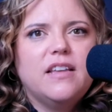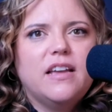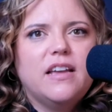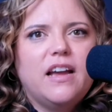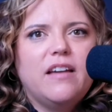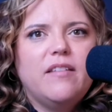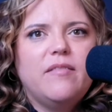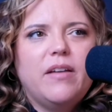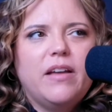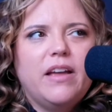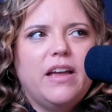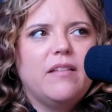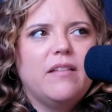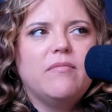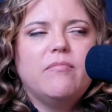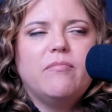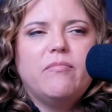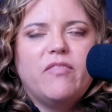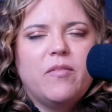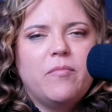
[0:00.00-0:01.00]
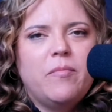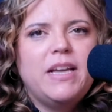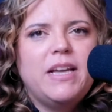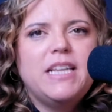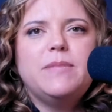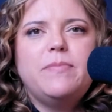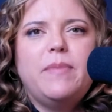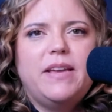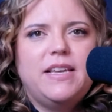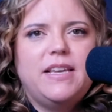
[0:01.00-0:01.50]
Like again, from
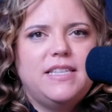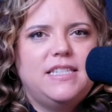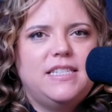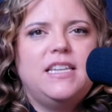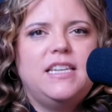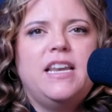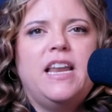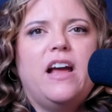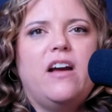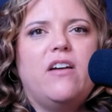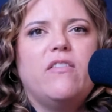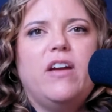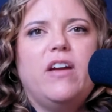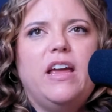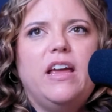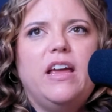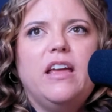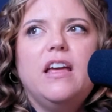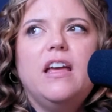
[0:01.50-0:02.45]
MySpace to now, right?